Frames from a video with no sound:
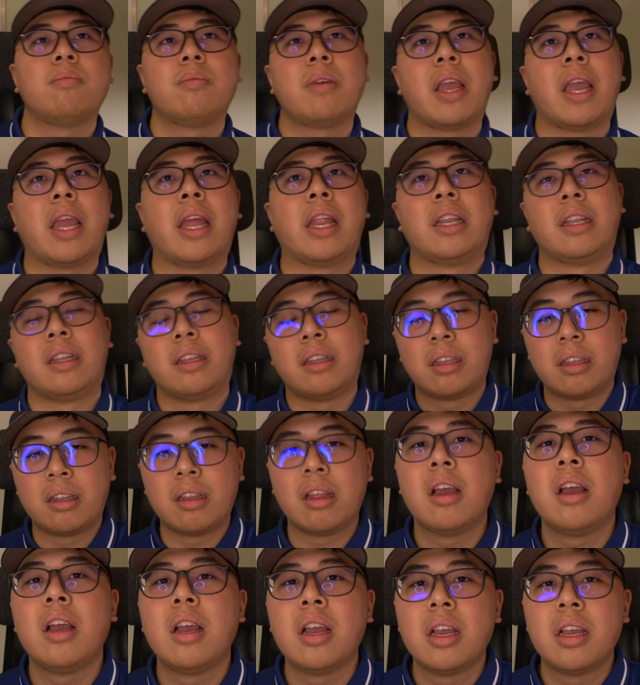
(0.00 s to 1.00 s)
in
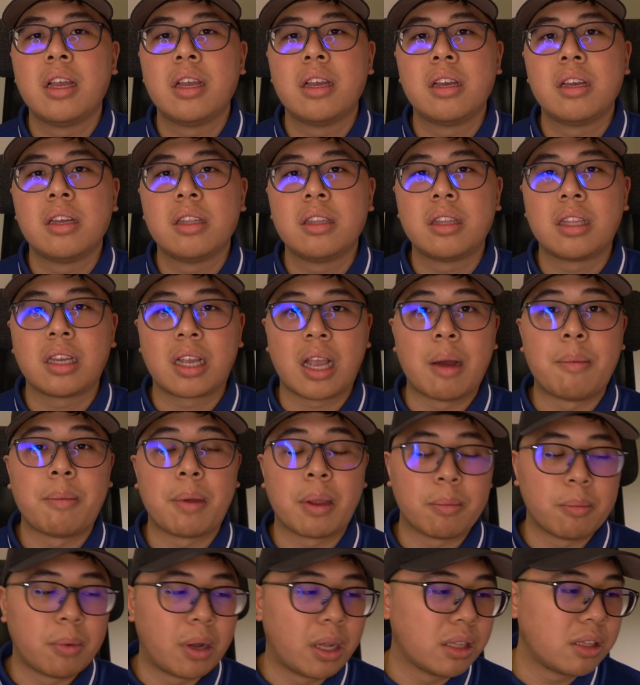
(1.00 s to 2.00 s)
the
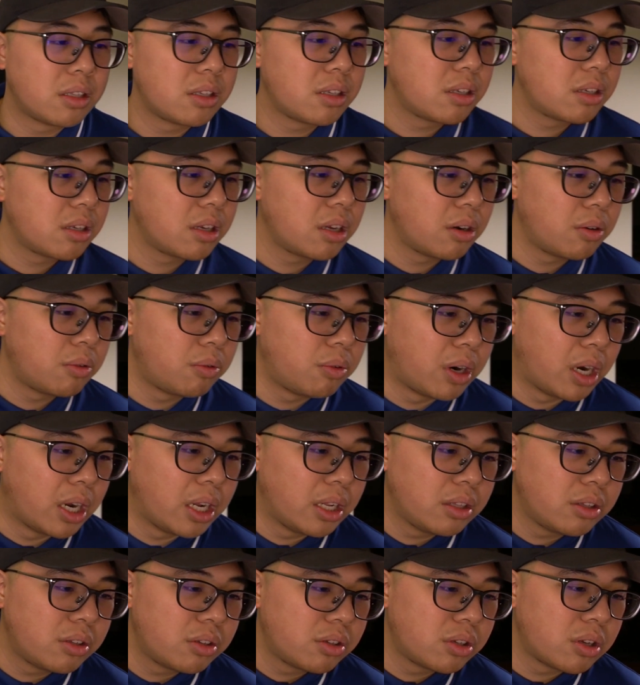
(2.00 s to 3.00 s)
coming months,
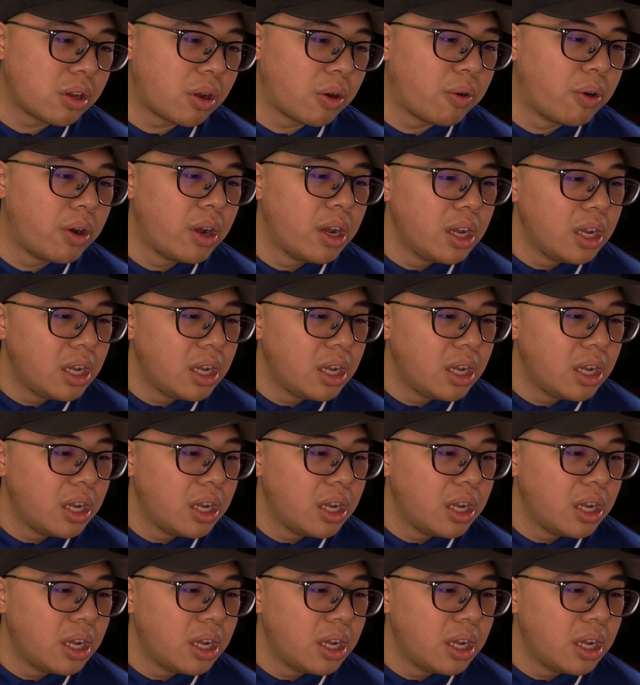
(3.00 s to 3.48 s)
right? So